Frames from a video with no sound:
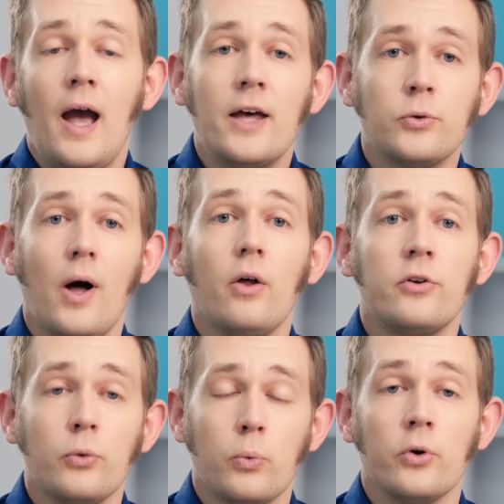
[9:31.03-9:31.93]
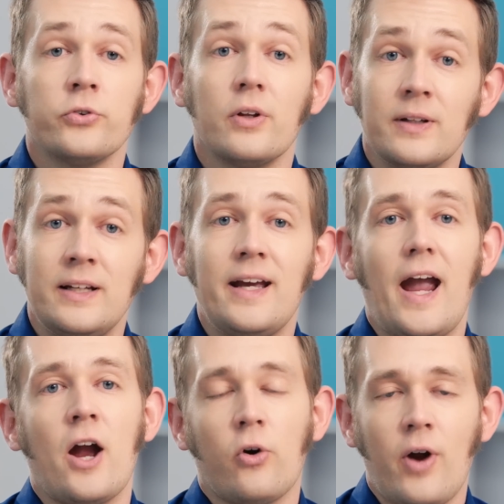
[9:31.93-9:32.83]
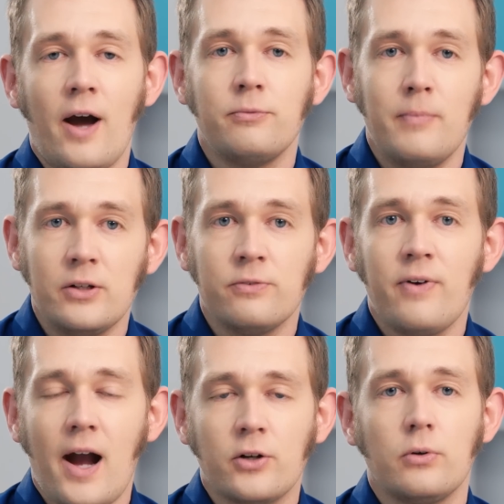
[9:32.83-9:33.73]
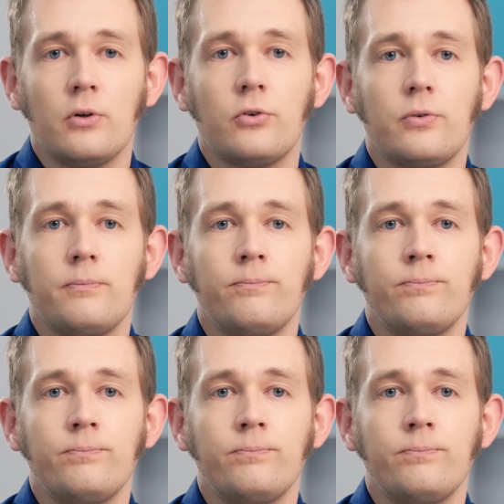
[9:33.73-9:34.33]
as well as the world's leading aircraft manufacturers.